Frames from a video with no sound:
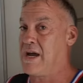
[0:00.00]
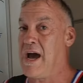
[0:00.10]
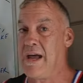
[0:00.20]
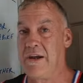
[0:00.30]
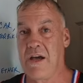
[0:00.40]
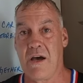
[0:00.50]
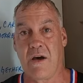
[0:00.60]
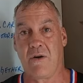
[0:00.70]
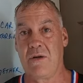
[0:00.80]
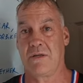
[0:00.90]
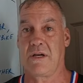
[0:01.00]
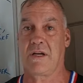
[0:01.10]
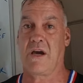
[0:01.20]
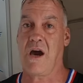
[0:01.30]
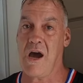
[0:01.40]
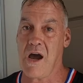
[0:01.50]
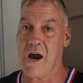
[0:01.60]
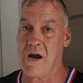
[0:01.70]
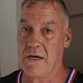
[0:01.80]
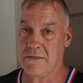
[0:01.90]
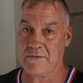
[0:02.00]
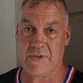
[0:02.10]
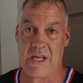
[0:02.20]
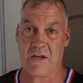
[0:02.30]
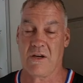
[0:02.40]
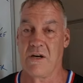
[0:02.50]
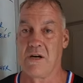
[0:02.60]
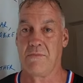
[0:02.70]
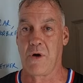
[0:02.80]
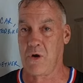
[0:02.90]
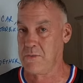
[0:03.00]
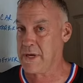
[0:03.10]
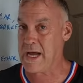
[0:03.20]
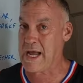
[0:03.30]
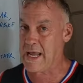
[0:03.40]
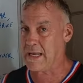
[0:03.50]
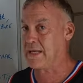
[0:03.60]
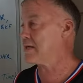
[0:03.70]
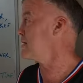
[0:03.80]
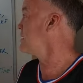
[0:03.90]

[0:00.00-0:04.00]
a condo, a car, vehicle, motorbike.